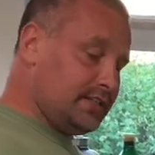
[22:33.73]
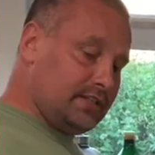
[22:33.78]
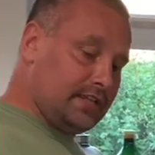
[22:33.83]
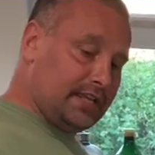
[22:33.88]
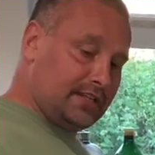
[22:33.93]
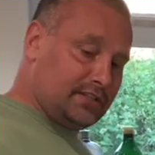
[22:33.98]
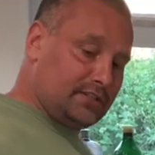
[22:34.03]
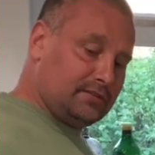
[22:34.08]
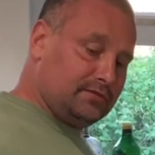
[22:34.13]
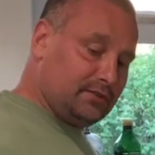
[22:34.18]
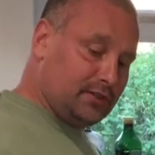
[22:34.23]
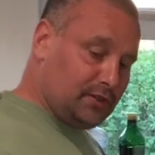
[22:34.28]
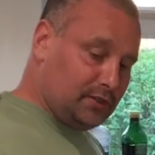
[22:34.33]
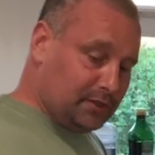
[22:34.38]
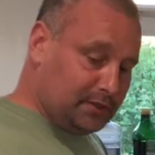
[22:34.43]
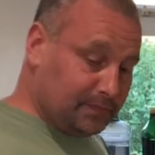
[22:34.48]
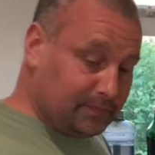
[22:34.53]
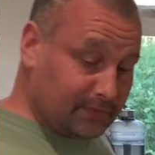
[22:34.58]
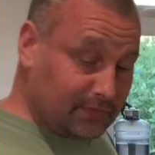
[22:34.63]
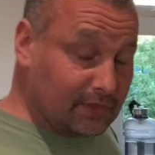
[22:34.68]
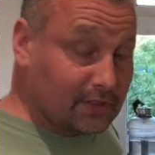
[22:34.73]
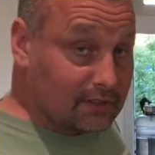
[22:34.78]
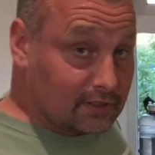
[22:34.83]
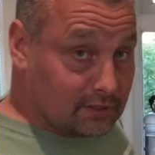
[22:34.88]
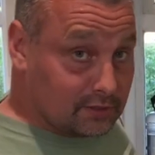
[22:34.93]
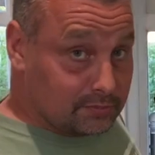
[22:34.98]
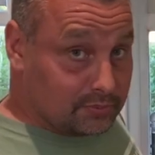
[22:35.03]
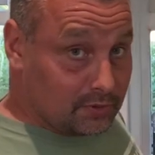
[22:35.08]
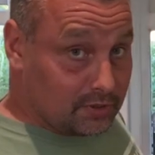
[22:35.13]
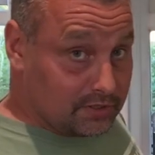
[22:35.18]
yes, good.
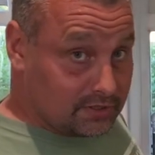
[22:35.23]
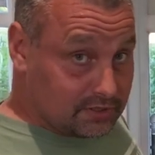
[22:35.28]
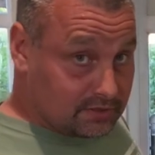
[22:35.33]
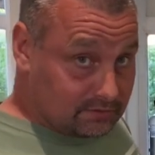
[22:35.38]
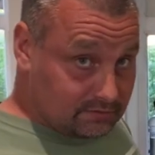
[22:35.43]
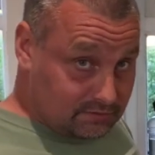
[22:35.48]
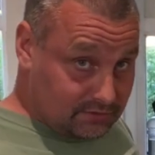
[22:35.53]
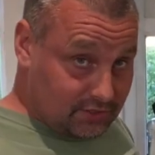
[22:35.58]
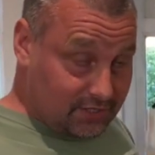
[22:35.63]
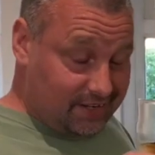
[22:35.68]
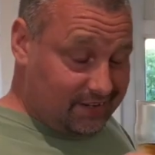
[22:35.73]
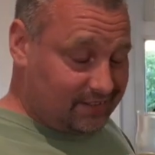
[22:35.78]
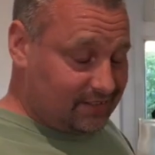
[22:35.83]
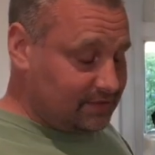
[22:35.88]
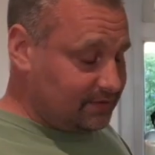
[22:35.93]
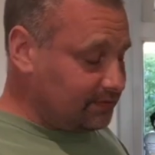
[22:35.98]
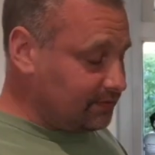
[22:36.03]
Good point. Cheers.